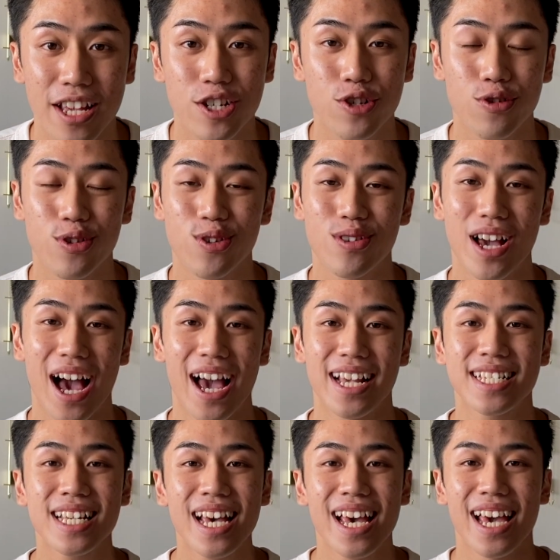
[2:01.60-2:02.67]
through you guys
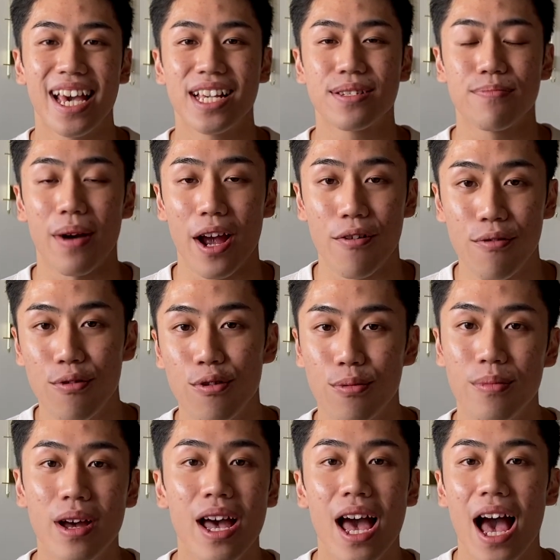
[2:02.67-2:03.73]
is my
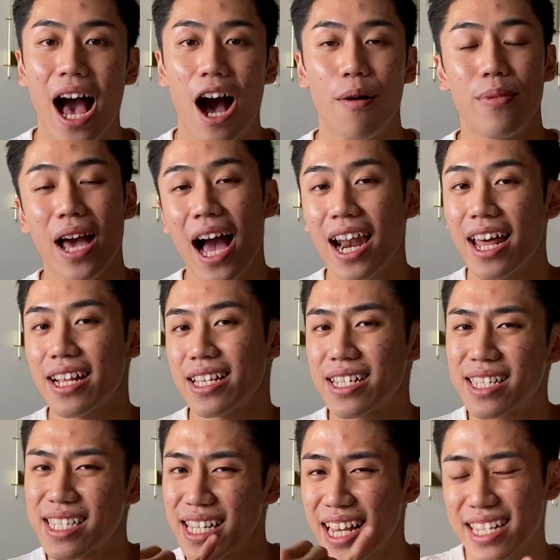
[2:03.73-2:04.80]
room. I'll be highlighting
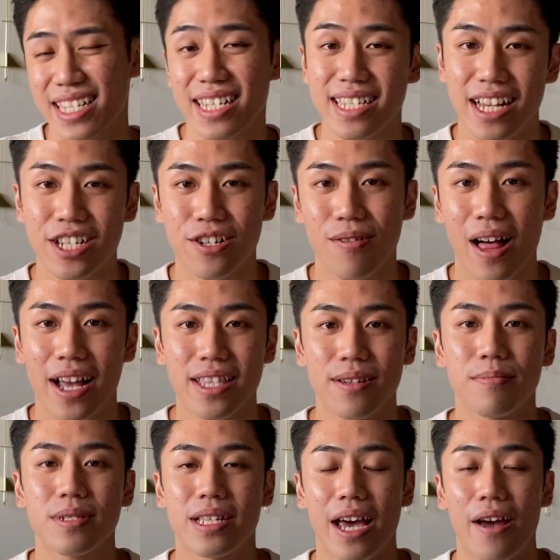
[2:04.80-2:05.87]
6 essential
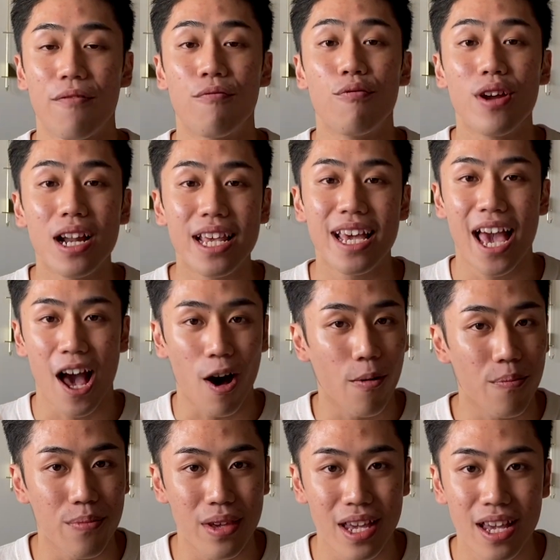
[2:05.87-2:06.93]
items that really helped
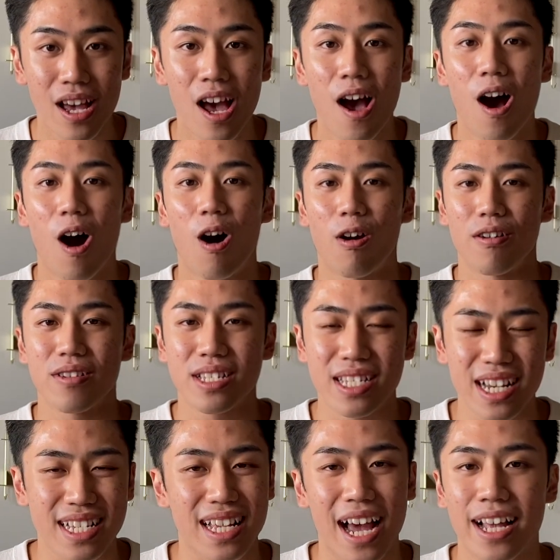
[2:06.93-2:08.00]
me, or
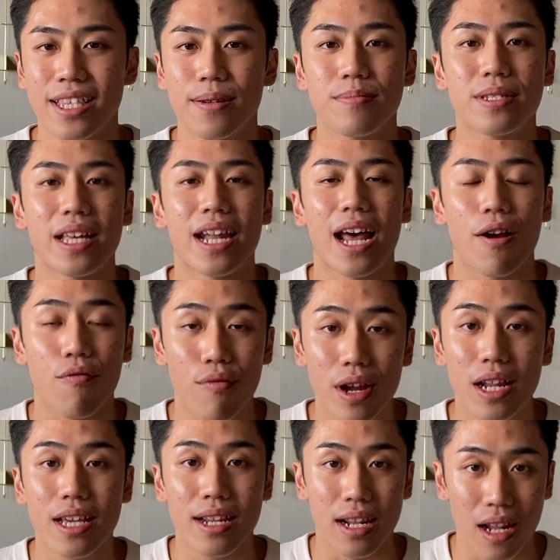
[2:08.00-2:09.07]
6 items that I
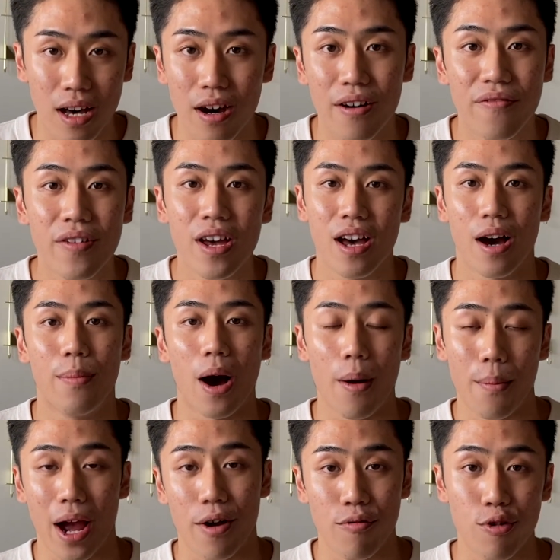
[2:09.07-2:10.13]
really love about
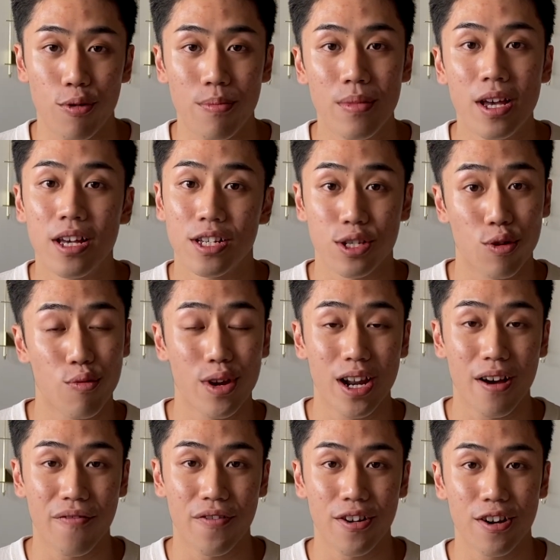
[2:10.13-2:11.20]
my room. So
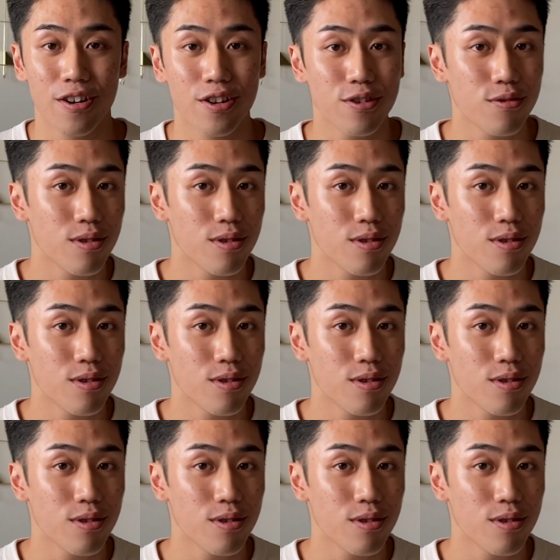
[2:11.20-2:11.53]
without further ado,